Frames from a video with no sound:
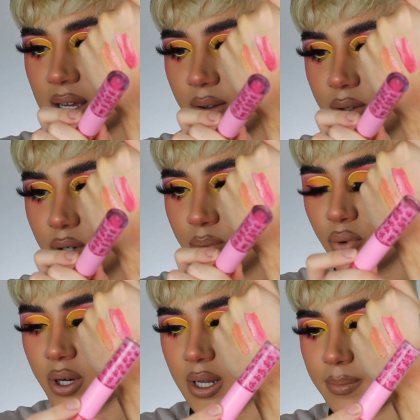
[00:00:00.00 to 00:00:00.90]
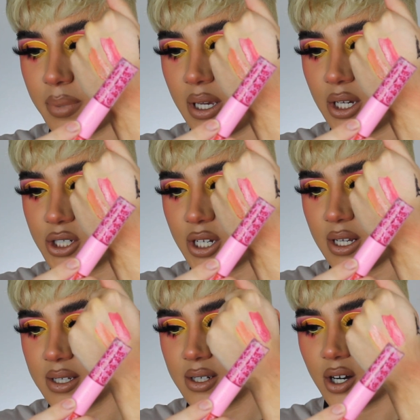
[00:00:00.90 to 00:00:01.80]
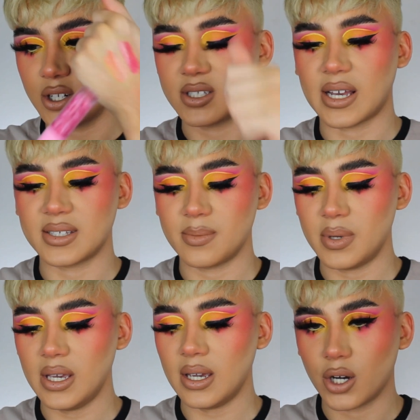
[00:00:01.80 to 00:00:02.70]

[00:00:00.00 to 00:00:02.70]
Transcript: That little pretty pink shade that's called Sassy Pink.